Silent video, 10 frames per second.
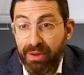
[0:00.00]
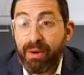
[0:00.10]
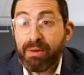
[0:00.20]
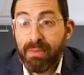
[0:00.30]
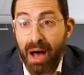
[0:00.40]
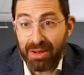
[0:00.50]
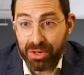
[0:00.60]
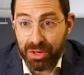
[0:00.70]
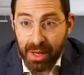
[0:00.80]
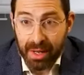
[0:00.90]
very
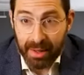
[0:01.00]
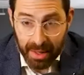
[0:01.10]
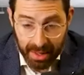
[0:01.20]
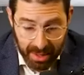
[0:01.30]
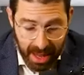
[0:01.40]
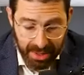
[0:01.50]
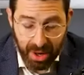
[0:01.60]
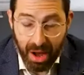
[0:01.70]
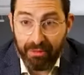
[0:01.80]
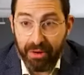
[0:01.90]
much the
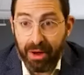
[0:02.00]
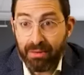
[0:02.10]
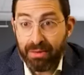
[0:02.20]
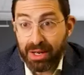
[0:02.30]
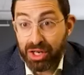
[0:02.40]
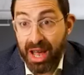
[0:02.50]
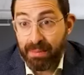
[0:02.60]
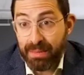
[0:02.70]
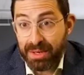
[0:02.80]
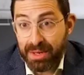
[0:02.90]
hashkafa of
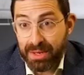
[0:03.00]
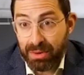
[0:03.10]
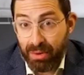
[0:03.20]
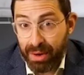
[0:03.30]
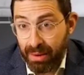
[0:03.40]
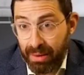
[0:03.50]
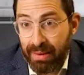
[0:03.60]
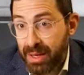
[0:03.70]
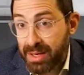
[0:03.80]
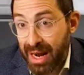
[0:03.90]
Hashem is, is
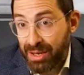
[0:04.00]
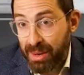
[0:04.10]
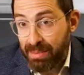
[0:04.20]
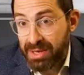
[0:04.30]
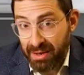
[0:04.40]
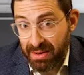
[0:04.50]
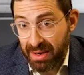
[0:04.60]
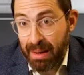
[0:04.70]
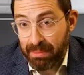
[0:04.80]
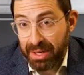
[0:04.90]
critical. Listen, Hashem is a
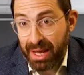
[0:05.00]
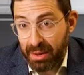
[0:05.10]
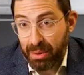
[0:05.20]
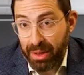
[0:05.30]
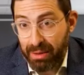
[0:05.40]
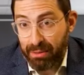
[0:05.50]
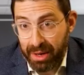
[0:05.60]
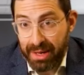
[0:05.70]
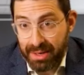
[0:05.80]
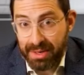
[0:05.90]
complicated thing for
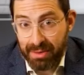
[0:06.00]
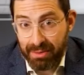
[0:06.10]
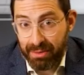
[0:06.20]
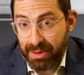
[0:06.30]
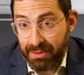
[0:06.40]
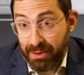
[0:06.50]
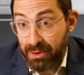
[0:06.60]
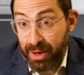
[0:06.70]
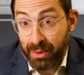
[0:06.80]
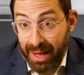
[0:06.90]
kids because,
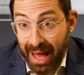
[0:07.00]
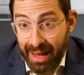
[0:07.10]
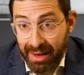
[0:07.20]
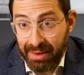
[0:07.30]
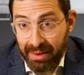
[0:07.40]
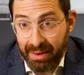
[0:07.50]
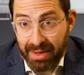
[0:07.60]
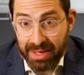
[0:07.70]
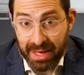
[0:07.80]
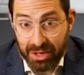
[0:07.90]
first of all, they don't get it
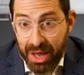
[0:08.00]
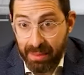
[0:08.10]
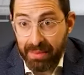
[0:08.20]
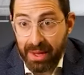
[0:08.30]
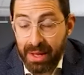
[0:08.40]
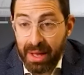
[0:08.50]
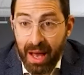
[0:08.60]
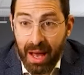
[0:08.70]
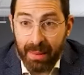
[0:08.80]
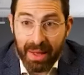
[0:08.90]
because yeah. it's Hashem.
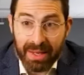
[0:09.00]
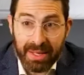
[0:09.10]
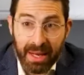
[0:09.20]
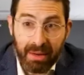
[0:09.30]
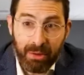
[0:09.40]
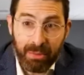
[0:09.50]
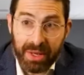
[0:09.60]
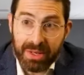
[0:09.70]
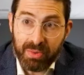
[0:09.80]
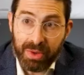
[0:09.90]
Um, and second of all,
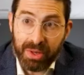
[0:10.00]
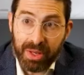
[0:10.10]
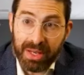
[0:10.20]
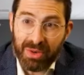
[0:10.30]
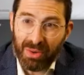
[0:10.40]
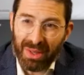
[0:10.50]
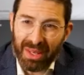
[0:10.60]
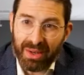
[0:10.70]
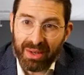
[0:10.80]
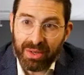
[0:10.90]
because when the kids are
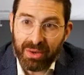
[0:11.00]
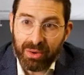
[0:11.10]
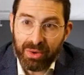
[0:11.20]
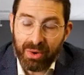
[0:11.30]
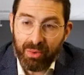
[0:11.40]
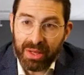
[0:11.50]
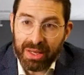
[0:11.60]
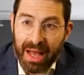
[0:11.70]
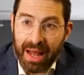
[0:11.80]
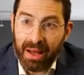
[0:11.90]
little, you, you don't
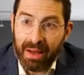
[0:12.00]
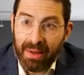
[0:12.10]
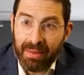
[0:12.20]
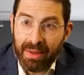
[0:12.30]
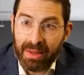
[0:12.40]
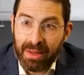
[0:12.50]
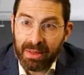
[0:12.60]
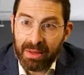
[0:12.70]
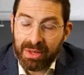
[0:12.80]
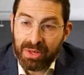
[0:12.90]
really gotta,
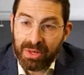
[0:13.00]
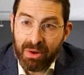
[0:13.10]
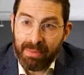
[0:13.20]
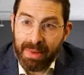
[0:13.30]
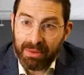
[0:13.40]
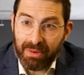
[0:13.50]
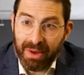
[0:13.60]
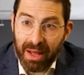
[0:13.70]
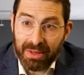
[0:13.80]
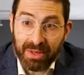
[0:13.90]
there's a certain amount of
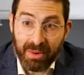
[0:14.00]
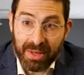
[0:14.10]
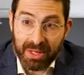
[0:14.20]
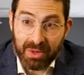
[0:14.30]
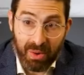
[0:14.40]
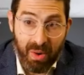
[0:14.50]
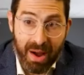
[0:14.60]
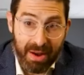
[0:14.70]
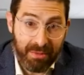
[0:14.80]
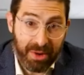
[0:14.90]
consequence that's
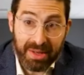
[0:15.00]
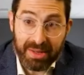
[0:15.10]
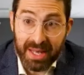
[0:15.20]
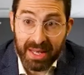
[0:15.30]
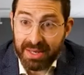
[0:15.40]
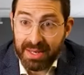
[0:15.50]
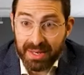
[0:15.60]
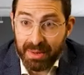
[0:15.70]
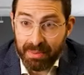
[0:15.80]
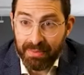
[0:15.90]
required for kids to stay in the
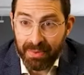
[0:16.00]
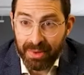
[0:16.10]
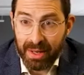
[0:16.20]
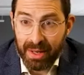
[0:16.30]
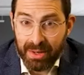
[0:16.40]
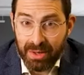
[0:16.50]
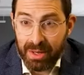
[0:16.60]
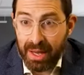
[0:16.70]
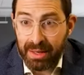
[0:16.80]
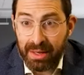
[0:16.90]
system. So
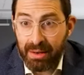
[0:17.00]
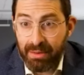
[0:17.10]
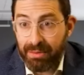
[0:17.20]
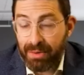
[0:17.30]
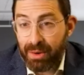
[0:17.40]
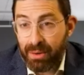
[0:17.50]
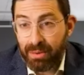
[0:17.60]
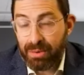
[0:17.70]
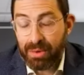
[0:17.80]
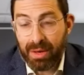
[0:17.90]
the idea of, you know,